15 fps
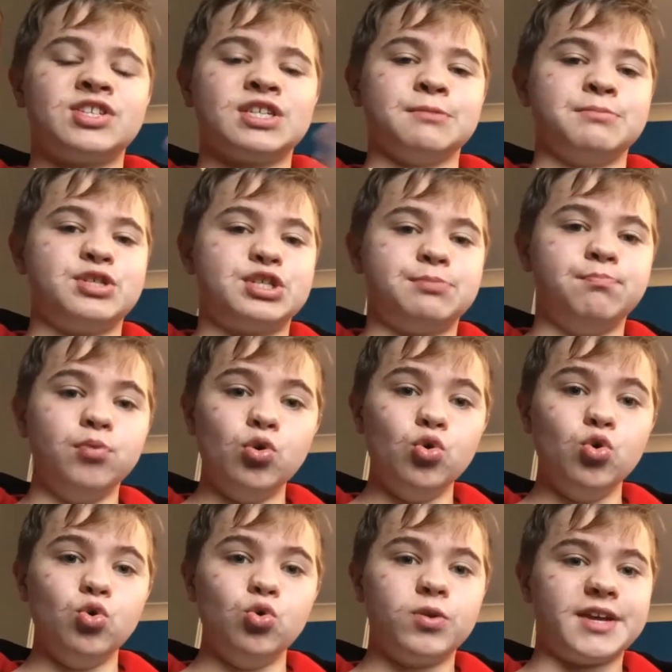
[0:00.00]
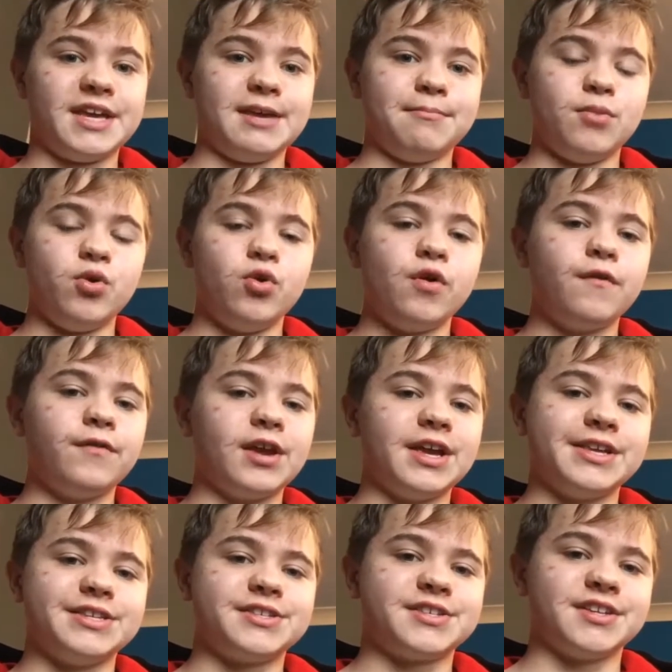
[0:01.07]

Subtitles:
some spooky movies